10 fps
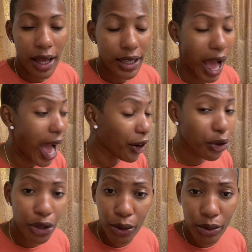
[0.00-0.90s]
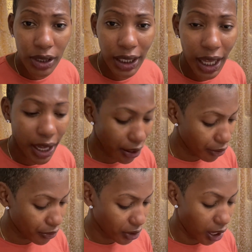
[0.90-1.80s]
I don't use
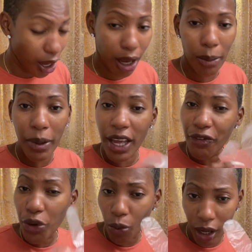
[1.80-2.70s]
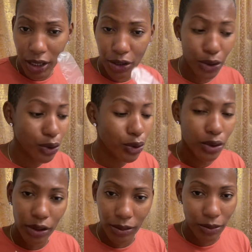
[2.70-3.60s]
gloves. If you want
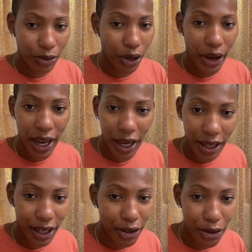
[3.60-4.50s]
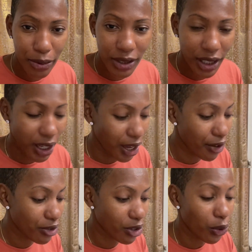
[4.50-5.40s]
to, go ahead and use
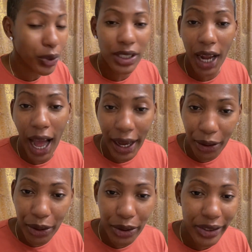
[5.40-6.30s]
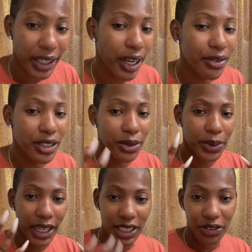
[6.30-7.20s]
gloves. The reason I don't use gloves is
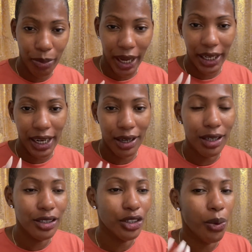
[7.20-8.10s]
because of my nails.